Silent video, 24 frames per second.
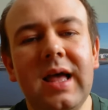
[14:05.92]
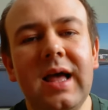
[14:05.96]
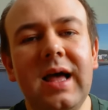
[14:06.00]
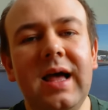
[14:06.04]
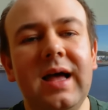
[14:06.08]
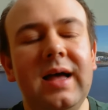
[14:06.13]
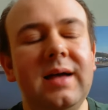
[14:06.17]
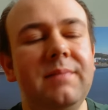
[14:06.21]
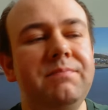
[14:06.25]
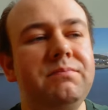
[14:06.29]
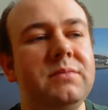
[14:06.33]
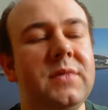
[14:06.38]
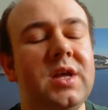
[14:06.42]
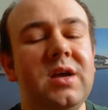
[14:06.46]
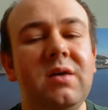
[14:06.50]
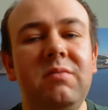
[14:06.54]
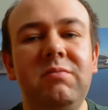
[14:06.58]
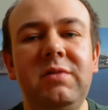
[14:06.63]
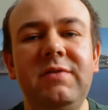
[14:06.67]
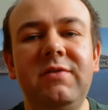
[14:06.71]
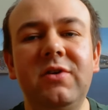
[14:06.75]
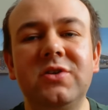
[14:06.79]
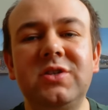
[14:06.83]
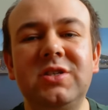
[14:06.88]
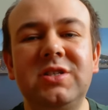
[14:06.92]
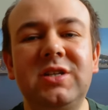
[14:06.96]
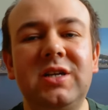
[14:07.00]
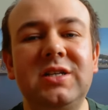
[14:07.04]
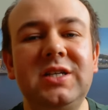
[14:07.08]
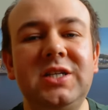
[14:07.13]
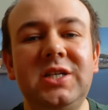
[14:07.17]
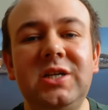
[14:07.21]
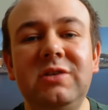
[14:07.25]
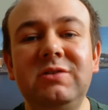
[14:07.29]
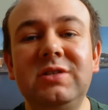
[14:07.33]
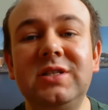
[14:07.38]
Um, We've also
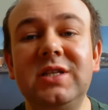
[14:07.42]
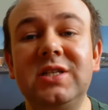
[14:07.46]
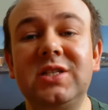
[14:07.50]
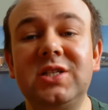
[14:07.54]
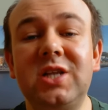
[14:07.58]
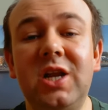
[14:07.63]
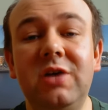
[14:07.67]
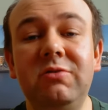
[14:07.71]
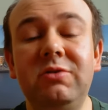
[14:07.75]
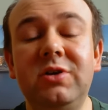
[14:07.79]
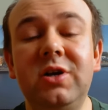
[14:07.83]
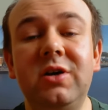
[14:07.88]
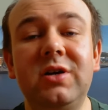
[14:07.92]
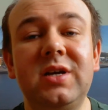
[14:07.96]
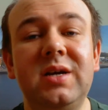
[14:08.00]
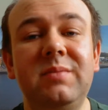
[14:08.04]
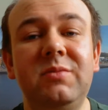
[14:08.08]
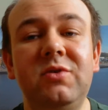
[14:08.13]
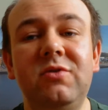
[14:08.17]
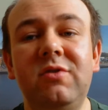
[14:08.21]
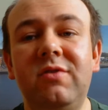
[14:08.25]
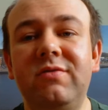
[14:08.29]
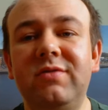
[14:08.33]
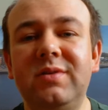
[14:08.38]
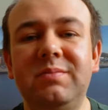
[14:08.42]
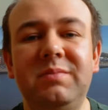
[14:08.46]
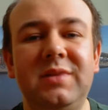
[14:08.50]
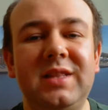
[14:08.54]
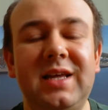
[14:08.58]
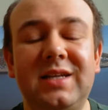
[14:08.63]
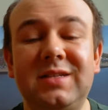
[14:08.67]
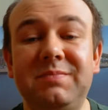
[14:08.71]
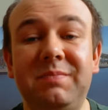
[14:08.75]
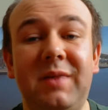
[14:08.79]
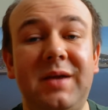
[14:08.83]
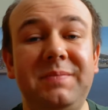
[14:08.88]
started using a slow cooker more often, but
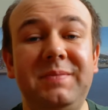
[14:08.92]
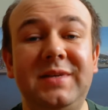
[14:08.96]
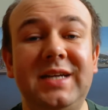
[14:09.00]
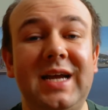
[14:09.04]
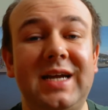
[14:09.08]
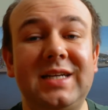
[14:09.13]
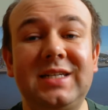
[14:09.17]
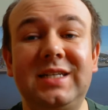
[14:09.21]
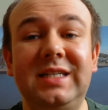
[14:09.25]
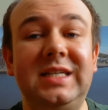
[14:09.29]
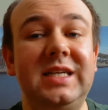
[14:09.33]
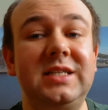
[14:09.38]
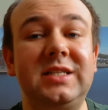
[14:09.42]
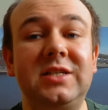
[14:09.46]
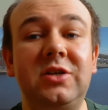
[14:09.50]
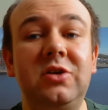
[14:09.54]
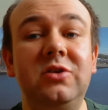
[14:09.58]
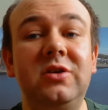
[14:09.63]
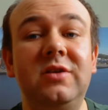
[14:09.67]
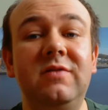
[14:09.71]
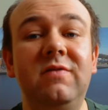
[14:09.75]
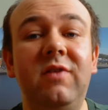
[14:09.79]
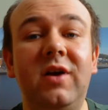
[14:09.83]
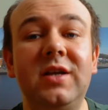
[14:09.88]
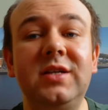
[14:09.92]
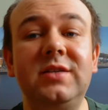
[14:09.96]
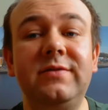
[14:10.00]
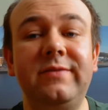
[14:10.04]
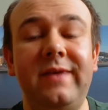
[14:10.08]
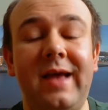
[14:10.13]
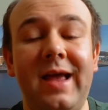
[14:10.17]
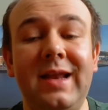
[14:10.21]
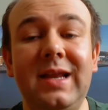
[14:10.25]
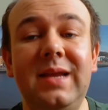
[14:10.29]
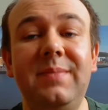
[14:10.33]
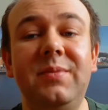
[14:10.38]
that might be actually just good advice
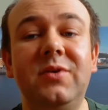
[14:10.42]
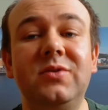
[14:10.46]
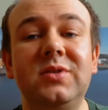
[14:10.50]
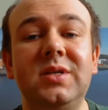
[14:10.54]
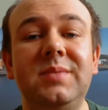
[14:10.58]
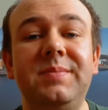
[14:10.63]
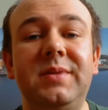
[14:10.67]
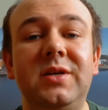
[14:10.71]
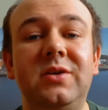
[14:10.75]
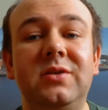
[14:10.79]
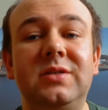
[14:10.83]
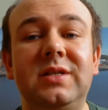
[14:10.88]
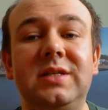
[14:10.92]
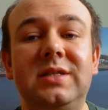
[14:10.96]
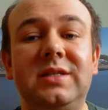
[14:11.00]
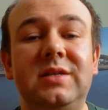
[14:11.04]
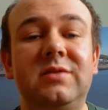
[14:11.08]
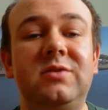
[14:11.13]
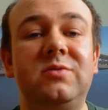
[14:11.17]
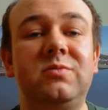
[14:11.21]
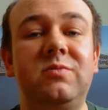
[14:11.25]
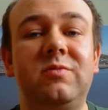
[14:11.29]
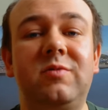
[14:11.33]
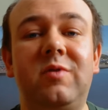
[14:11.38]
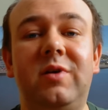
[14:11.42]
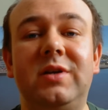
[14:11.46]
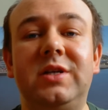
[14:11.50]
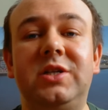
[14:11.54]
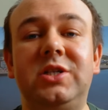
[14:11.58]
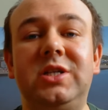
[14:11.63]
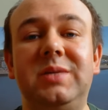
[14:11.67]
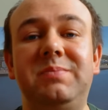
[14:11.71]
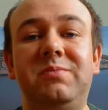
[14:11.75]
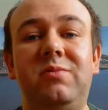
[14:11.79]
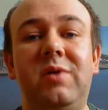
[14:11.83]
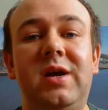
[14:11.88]
for anybody because it's a quite
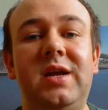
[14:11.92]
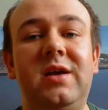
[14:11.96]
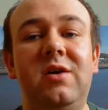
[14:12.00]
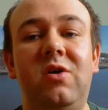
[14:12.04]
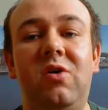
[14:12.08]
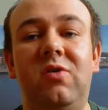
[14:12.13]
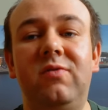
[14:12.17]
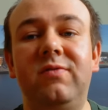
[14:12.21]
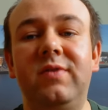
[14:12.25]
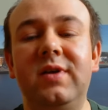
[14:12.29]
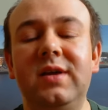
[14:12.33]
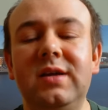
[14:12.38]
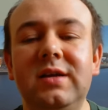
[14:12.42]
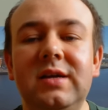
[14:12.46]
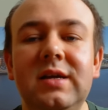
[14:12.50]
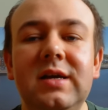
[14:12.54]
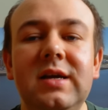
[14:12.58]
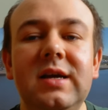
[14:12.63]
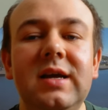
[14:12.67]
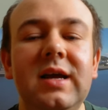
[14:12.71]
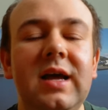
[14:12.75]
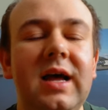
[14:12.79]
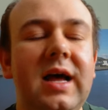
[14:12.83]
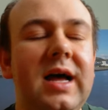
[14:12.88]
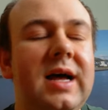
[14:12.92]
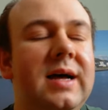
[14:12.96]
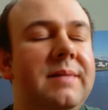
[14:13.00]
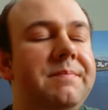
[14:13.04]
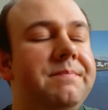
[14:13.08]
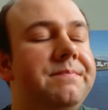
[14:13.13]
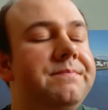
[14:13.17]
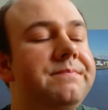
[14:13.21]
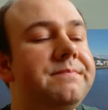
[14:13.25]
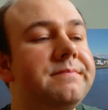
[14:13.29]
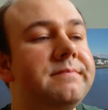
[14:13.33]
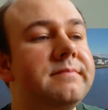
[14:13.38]
cheap way of
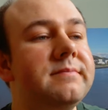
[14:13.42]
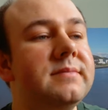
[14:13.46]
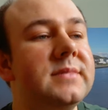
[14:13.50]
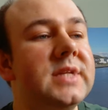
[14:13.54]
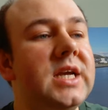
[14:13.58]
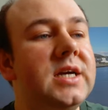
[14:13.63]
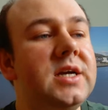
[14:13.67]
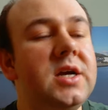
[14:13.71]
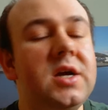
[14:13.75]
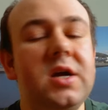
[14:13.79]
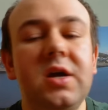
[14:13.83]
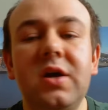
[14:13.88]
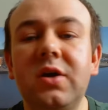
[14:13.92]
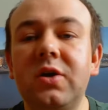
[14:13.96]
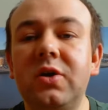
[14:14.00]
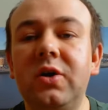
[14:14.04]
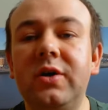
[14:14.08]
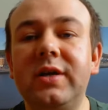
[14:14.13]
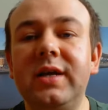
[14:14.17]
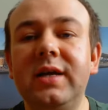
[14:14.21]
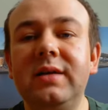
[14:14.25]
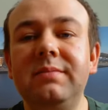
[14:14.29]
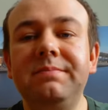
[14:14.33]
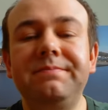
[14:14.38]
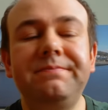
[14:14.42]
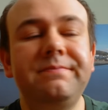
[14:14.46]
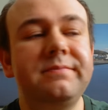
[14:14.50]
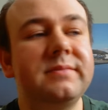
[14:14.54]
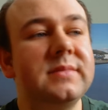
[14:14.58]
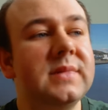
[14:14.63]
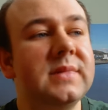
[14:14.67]
um, cooking.